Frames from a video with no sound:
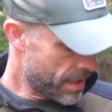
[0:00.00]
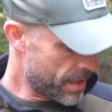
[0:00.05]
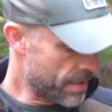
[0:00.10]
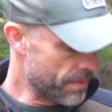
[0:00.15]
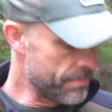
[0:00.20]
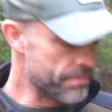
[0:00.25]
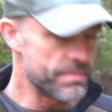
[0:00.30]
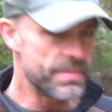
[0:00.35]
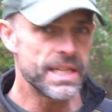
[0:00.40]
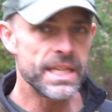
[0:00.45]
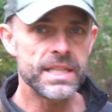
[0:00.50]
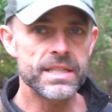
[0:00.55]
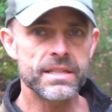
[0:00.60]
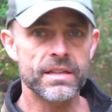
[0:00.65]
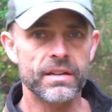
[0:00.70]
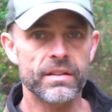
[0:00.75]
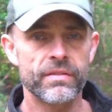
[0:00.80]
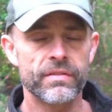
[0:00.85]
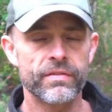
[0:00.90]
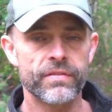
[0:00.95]
the
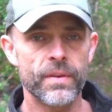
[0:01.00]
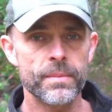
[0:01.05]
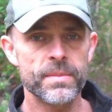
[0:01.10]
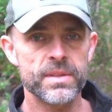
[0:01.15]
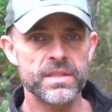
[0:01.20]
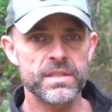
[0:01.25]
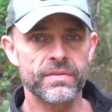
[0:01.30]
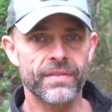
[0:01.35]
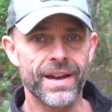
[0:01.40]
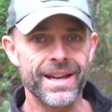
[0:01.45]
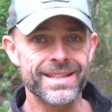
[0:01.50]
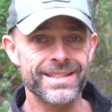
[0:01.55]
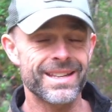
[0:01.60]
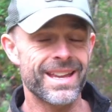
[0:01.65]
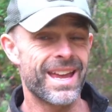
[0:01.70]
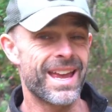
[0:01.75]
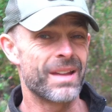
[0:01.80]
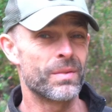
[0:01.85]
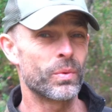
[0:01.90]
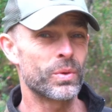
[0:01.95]
media from this device
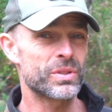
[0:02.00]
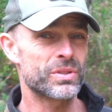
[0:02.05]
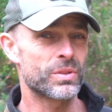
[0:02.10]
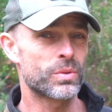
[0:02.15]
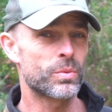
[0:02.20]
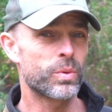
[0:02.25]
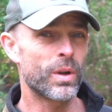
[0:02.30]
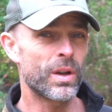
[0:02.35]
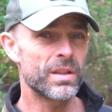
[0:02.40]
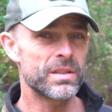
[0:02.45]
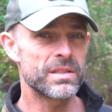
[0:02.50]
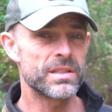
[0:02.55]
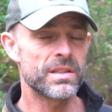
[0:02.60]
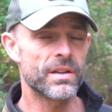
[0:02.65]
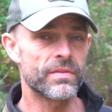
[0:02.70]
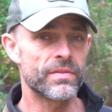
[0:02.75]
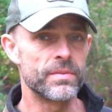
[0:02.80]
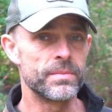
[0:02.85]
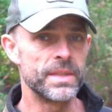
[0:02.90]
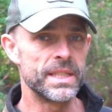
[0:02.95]
and what's the quality
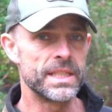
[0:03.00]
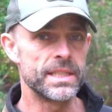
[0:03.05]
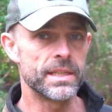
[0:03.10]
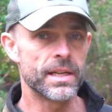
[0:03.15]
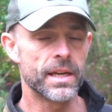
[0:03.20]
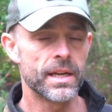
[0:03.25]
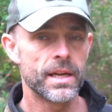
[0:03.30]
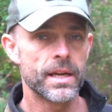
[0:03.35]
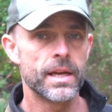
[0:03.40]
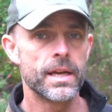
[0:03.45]
of the media